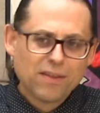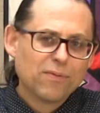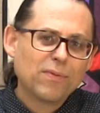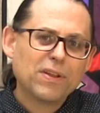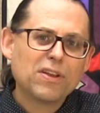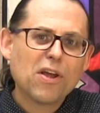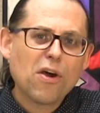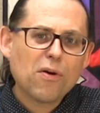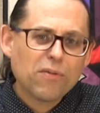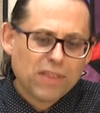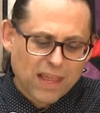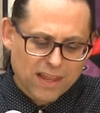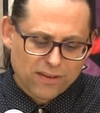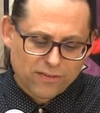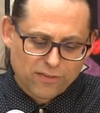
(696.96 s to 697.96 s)
We know
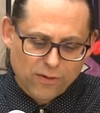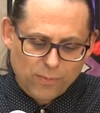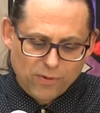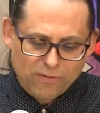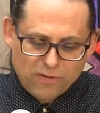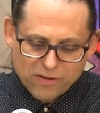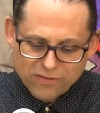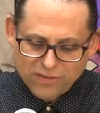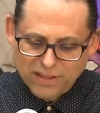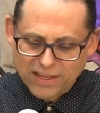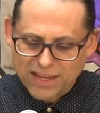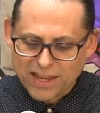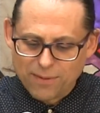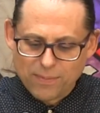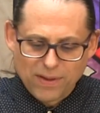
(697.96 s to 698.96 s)
that superficially
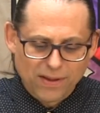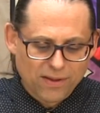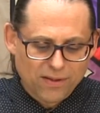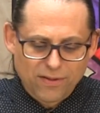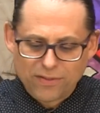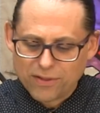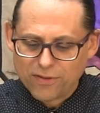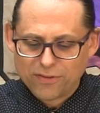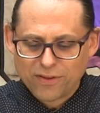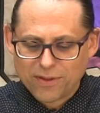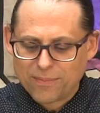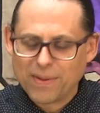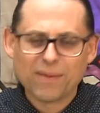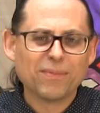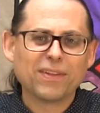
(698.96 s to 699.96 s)
keeping all those
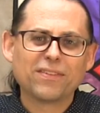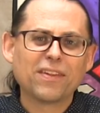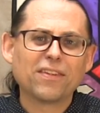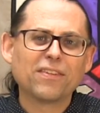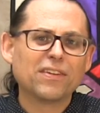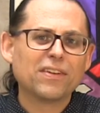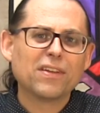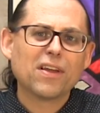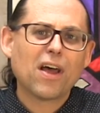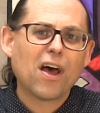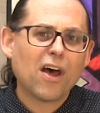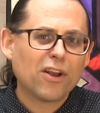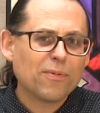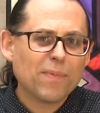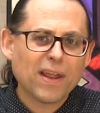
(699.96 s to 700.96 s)
commandments doesn't
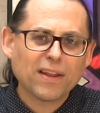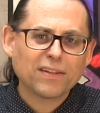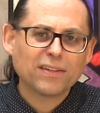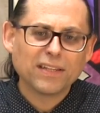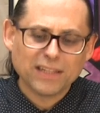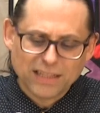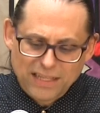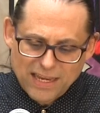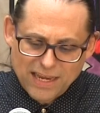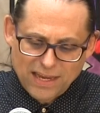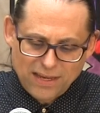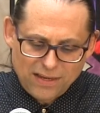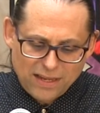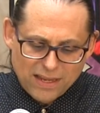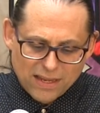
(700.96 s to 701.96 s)
automatically
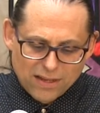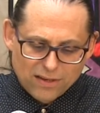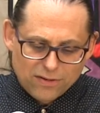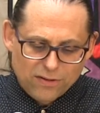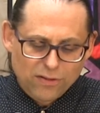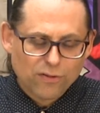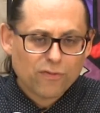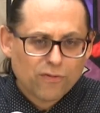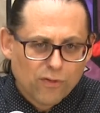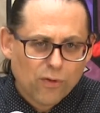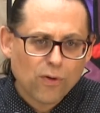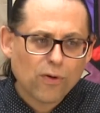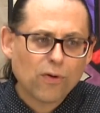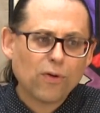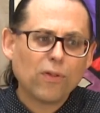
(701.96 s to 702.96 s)
lead to the
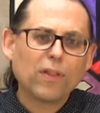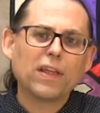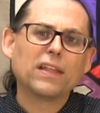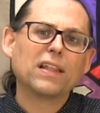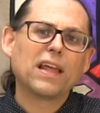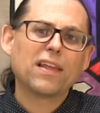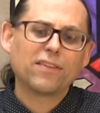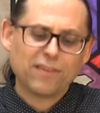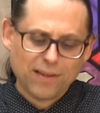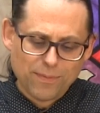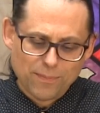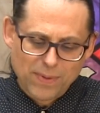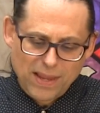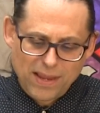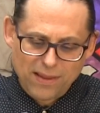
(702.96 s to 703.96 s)
full and lasting
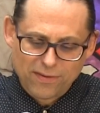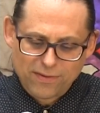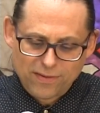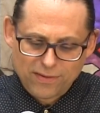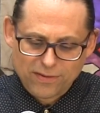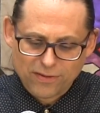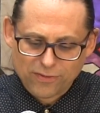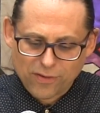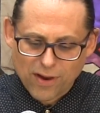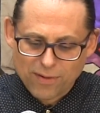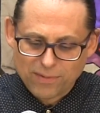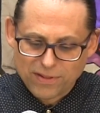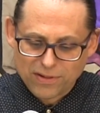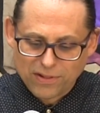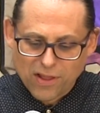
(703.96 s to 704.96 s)
peace described
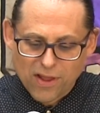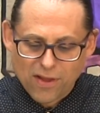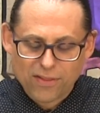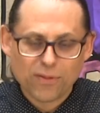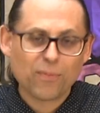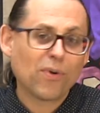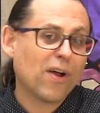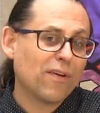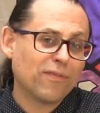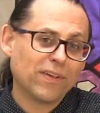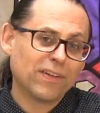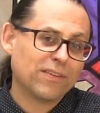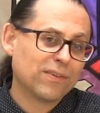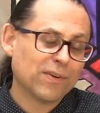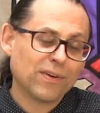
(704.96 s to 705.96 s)
in the law and the
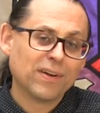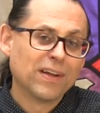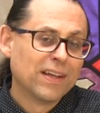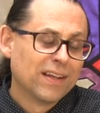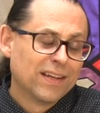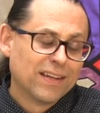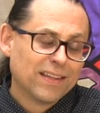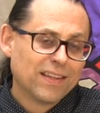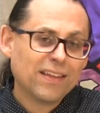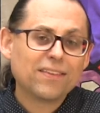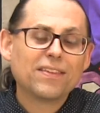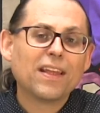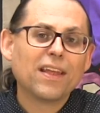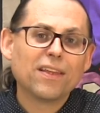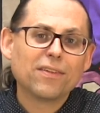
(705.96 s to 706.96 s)
prophets, or these
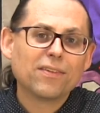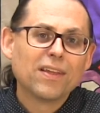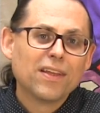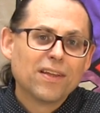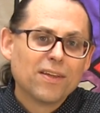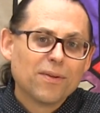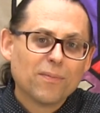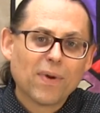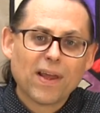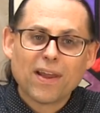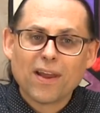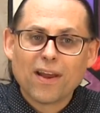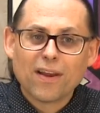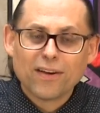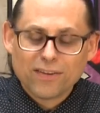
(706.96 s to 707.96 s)
days by
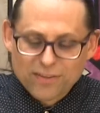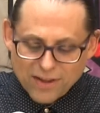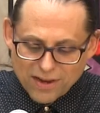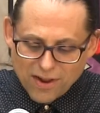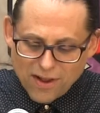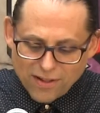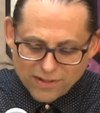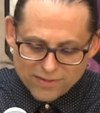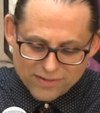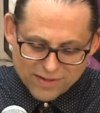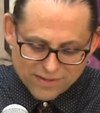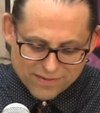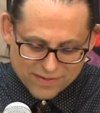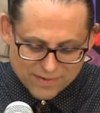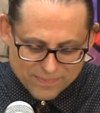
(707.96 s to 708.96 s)
our
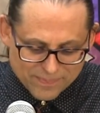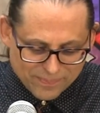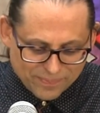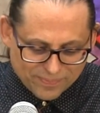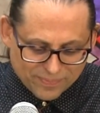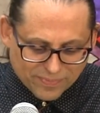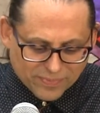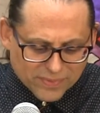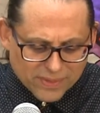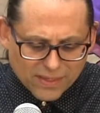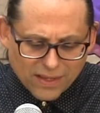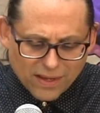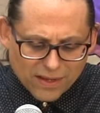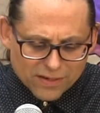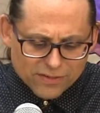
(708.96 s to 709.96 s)
psychologists.
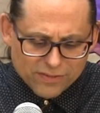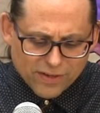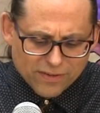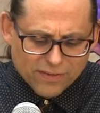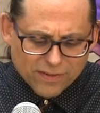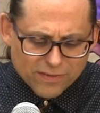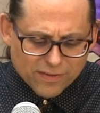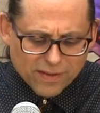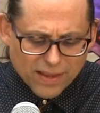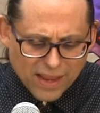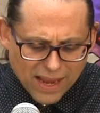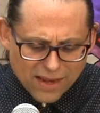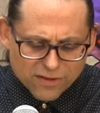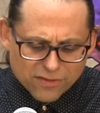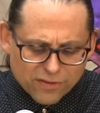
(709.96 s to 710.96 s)
Jesus'
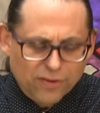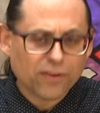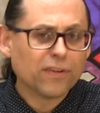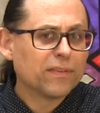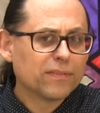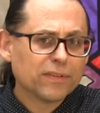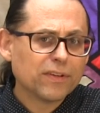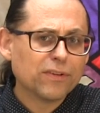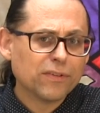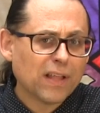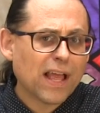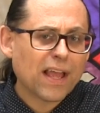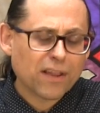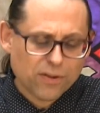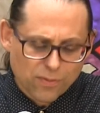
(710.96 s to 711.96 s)
answer, "You
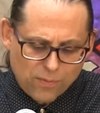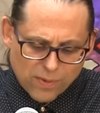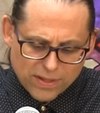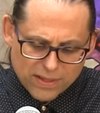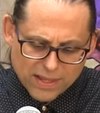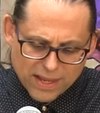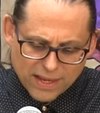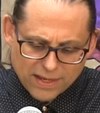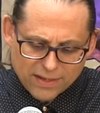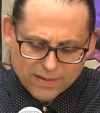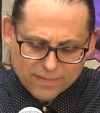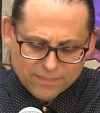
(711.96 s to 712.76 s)
lack one thing."